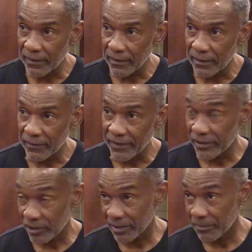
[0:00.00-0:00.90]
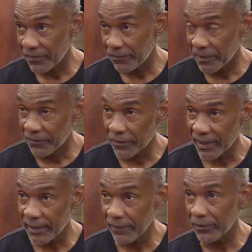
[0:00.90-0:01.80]
eventually, before
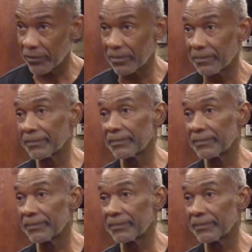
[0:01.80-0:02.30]
I left home,